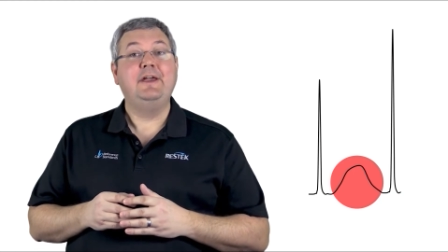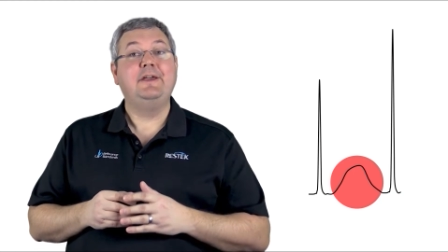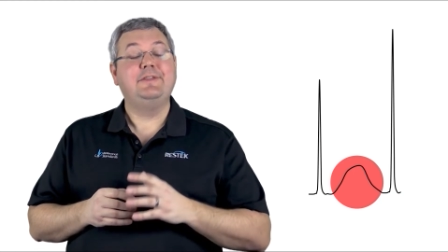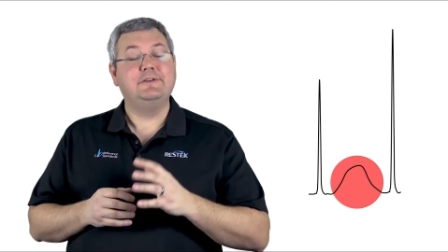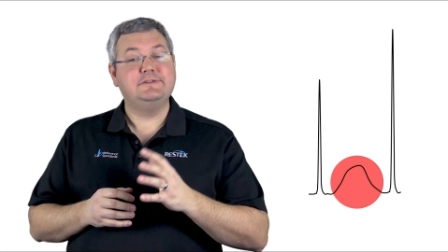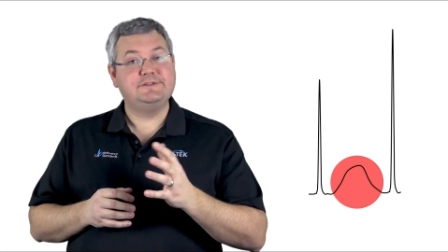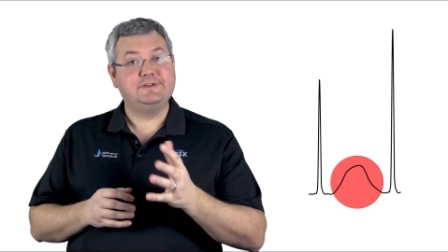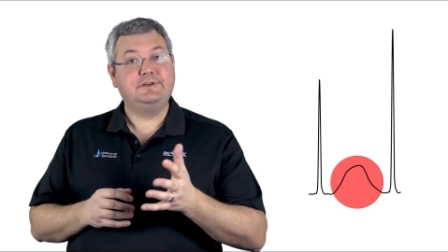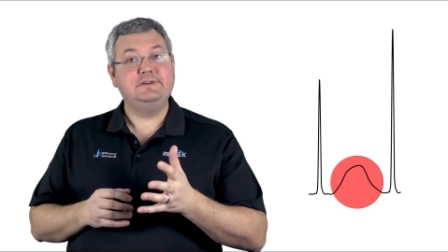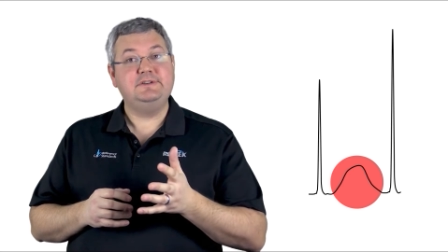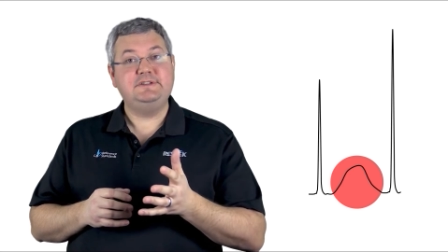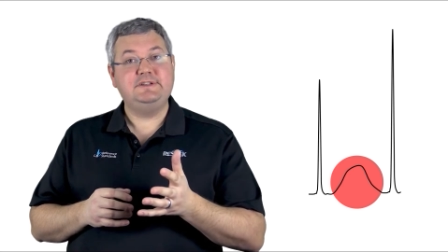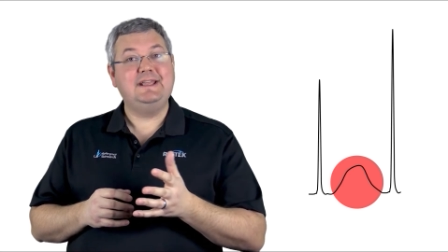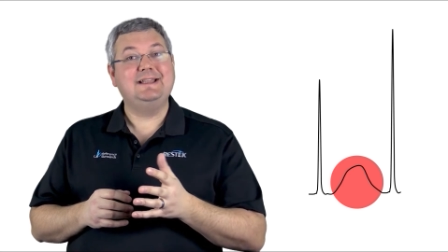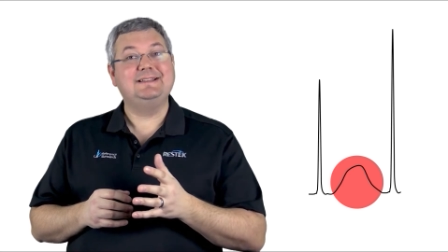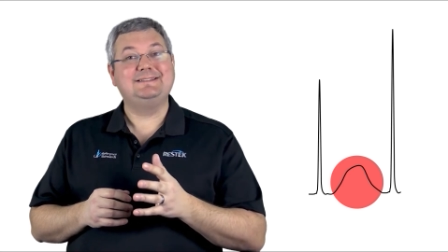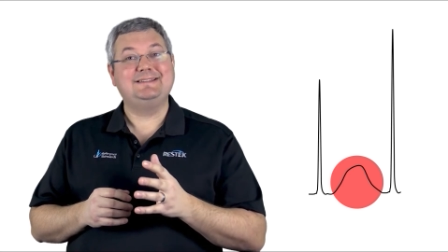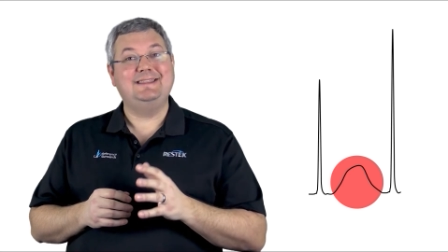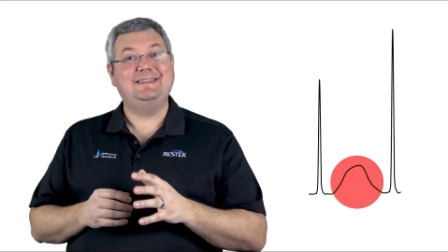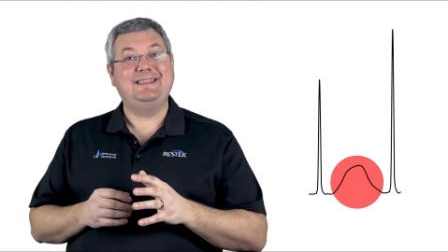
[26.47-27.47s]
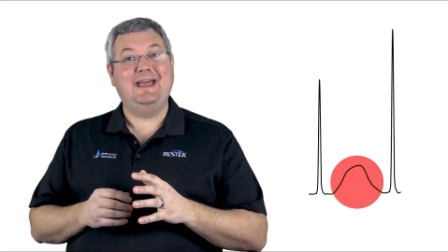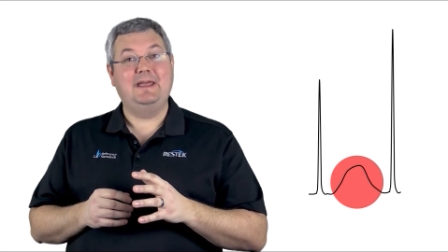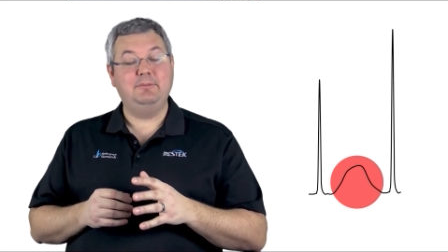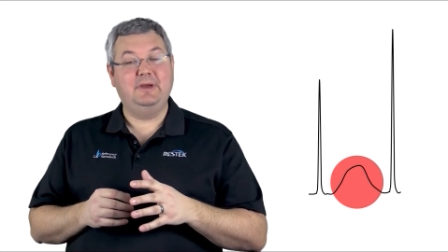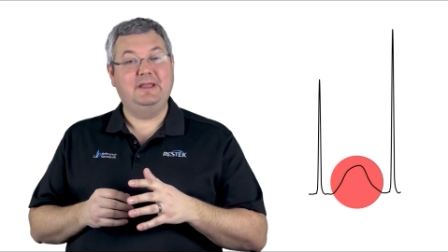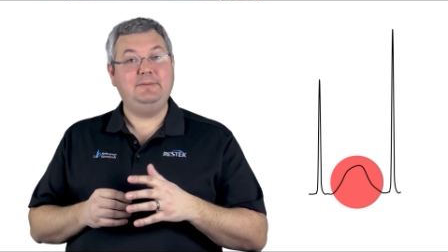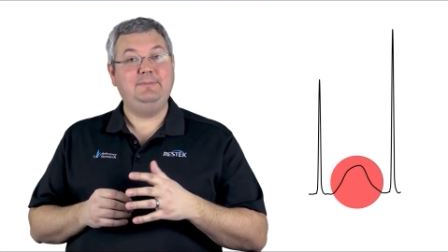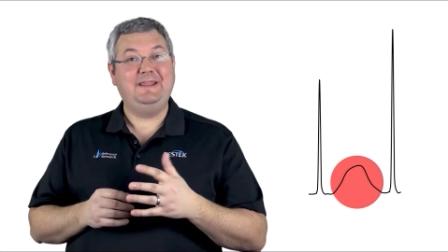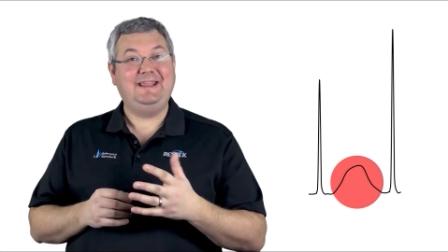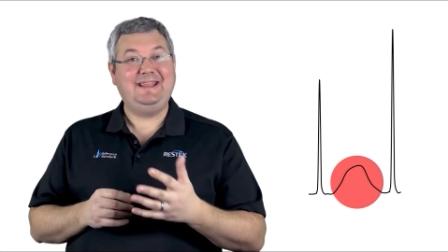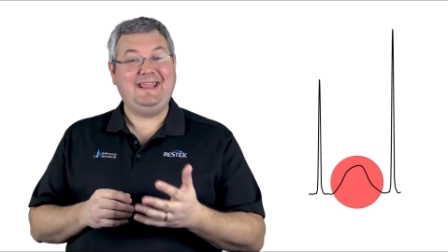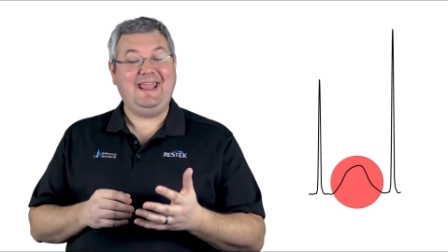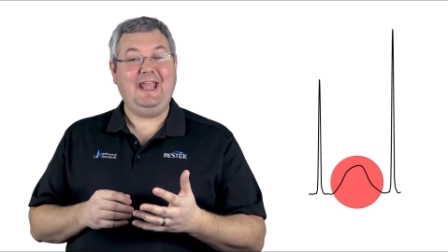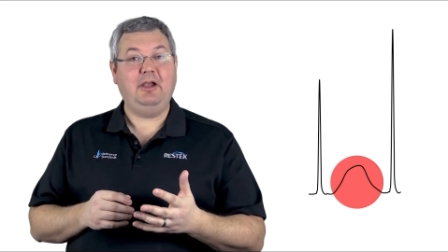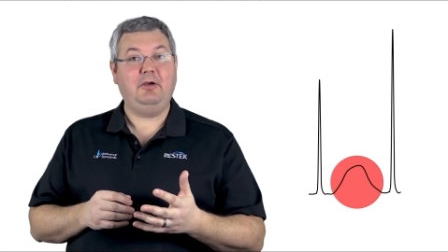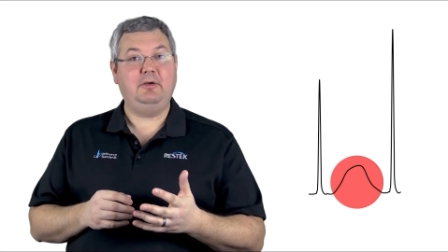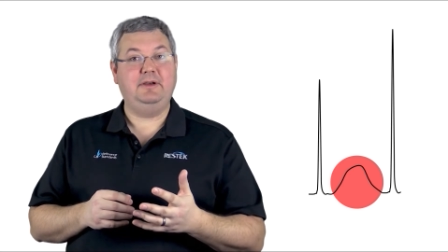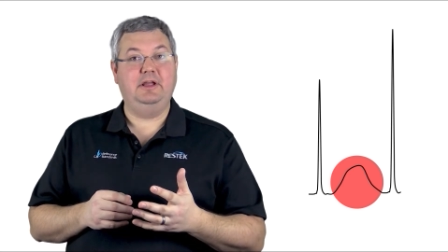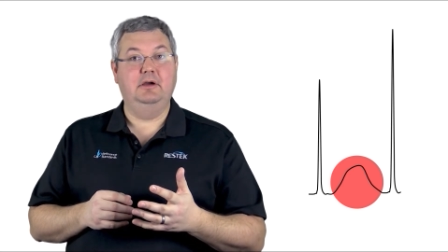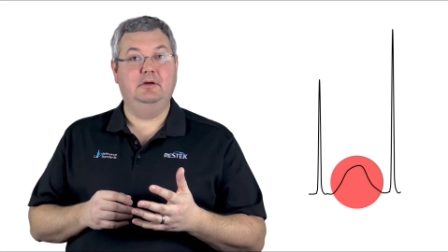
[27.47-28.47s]
there's a good chance that that might be
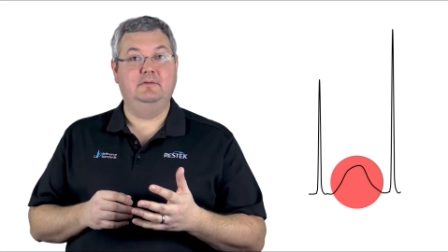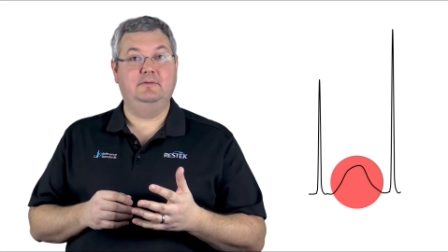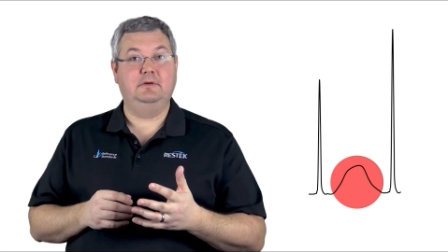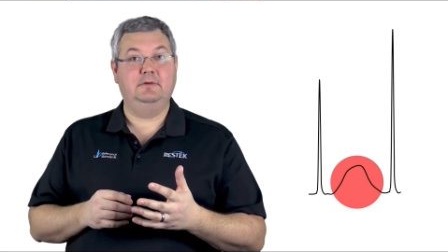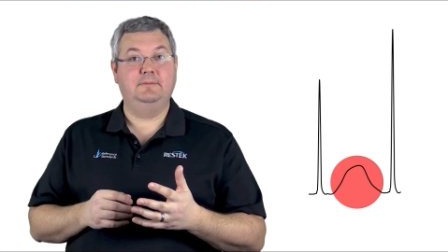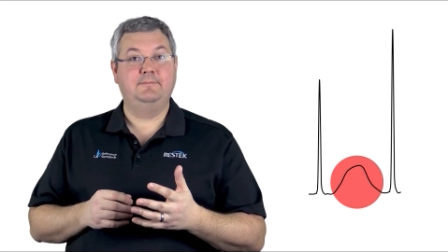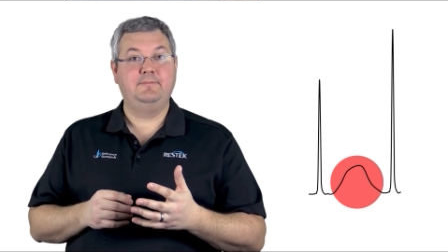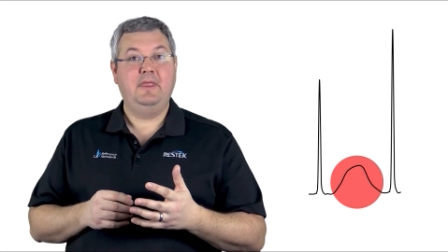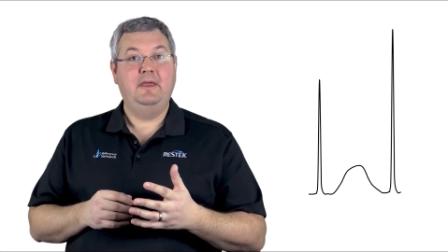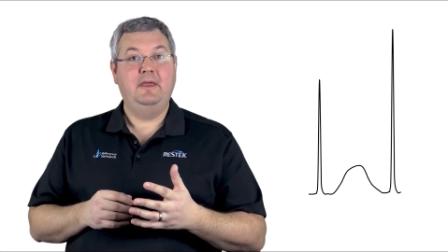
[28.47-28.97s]
carryover.